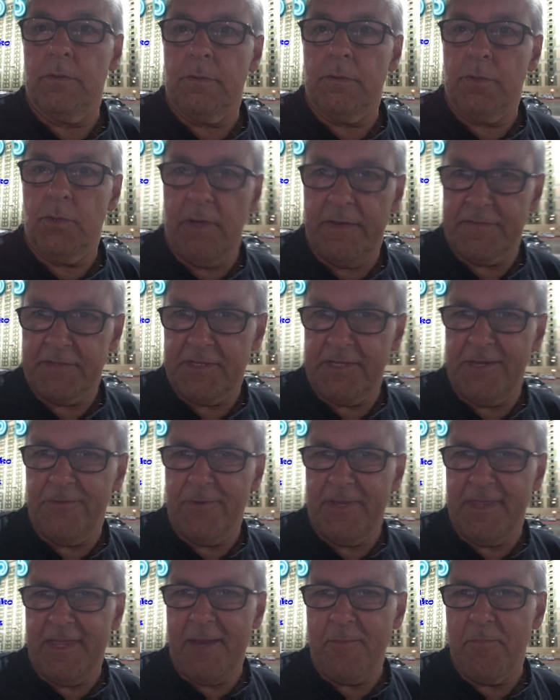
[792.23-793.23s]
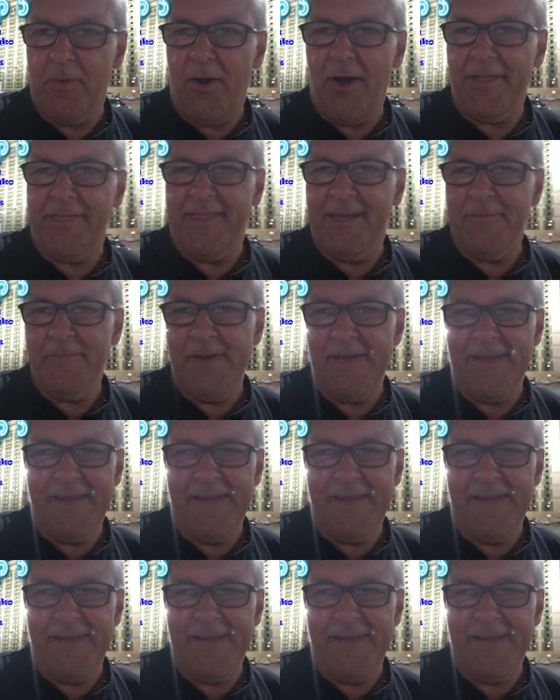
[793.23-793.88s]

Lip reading: UFC when they bought them.